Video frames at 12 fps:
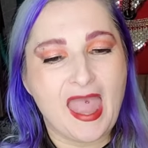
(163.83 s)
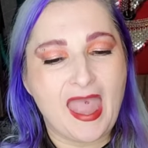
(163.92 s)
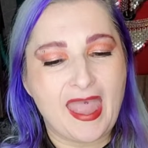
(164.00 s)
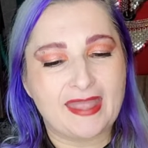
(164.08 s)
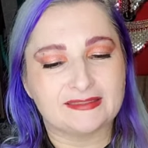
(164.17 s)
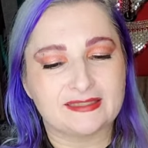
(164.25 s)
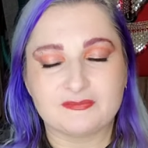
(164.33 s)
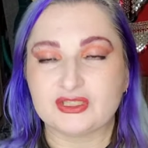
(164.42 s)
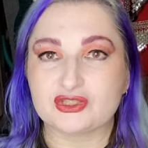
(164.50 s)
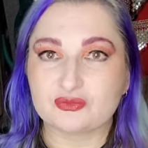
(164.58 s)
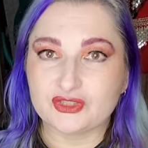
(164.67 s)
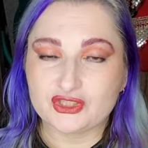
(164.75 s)
And let
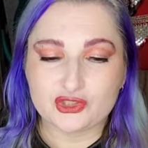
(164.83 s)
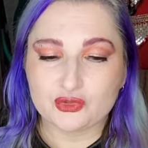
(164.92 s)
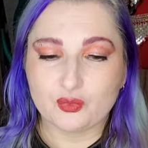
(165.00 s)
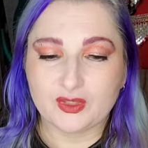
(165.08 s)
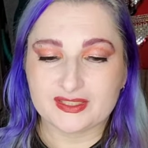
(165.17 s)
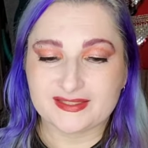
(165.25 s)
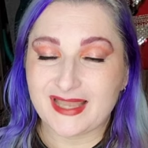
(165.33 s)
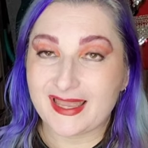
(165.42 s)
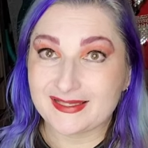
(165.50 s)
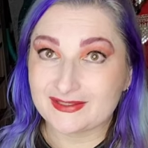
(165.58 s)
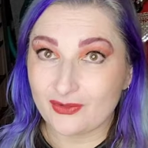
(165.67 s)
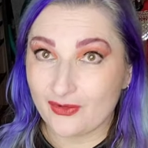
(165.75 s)
me just read you what it
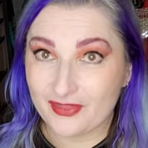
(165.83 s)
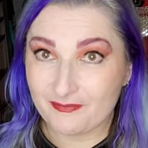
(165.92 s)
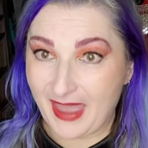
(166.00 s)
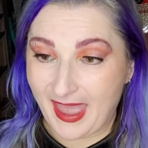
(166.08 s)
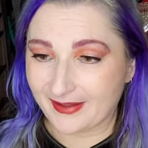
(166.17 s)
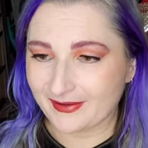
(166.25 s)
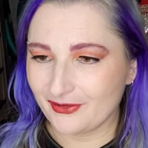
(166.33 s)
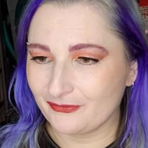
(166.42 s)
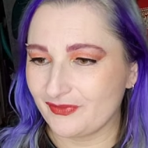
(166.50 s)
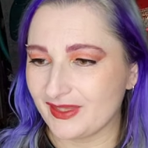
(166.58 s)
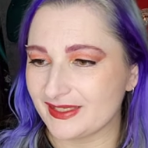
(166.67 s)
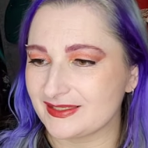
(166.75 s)
says on the back
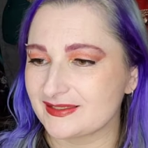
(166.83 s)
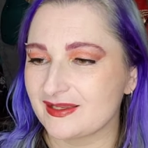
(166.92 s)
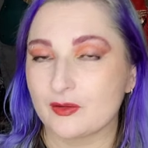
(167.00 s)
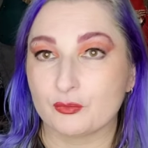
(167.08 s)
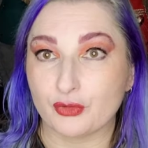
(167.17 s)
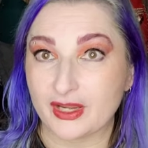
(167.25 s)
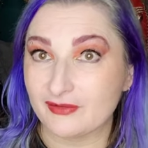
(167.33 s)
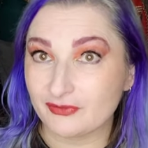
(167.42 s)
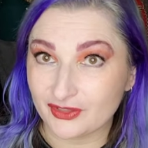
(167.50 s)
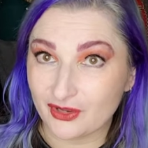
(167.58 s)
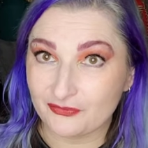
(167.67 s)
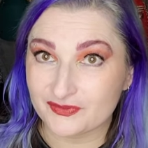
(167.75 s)
of this.
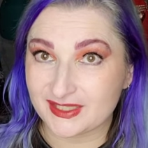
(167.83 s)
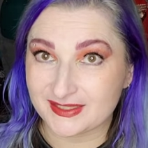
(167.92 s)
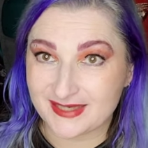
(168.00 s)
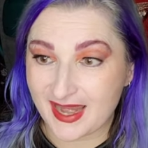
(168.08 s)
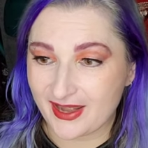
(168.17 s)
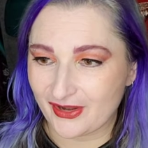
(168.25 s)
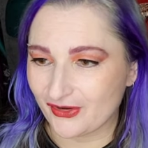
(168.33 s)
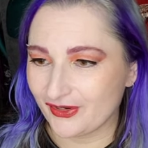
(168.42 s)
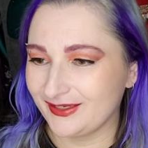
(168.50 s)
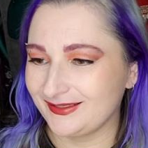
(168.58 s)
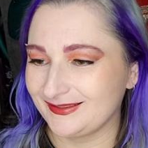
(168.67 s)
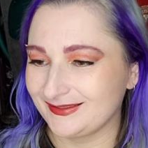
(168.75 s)
Brave enough to
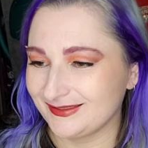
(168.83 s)
dare.